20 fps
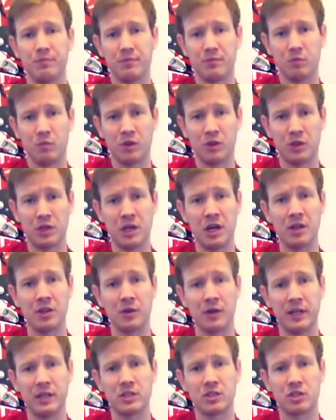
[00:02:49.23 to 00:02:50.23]
with the other
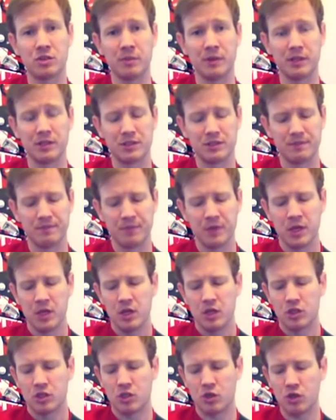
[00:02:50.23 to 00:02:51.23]
instruments.
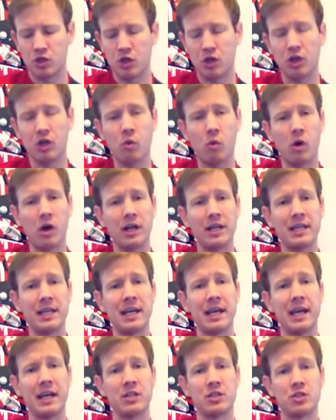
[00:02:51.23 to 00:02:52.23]
So you're going to want to
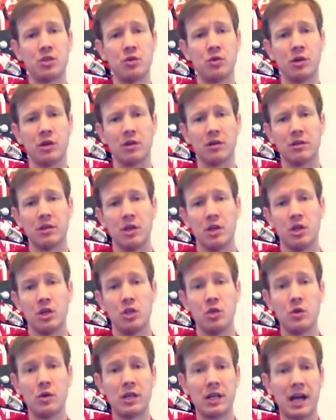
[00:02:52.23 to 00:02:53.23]
get a tuner.
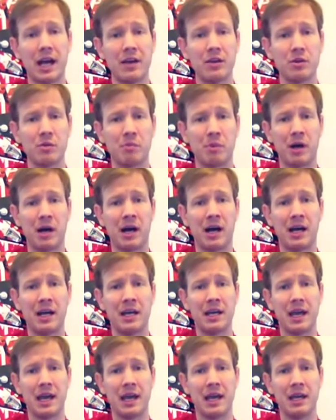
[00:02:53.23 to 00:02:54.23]
You can either
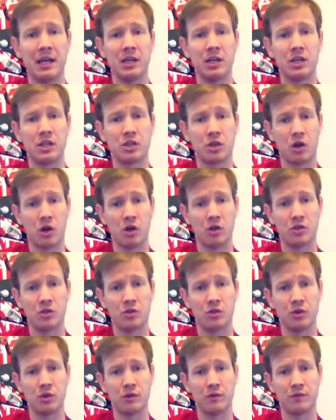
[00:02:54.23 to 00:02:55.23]
buy a guitar
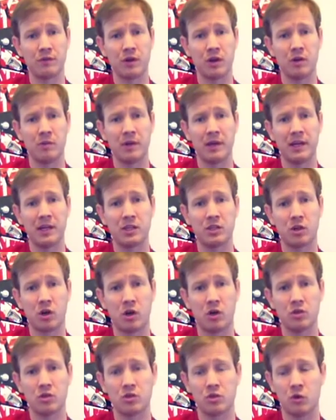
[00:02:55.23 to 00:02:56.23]
tuner from a
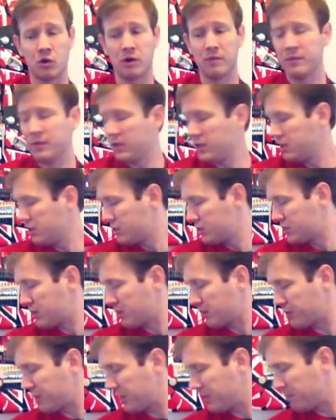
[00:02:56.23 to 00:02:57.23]
guitar store,
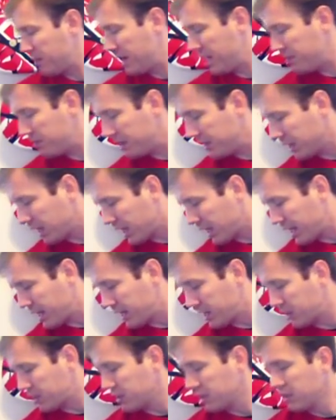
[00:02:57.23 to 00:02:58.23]
something maybe
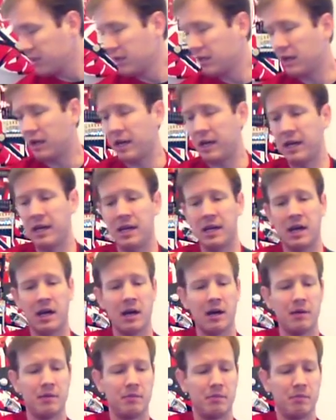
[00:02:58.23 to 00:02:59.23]
like
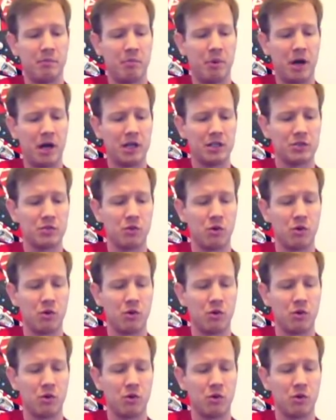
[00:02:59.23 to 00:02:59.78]
a Boss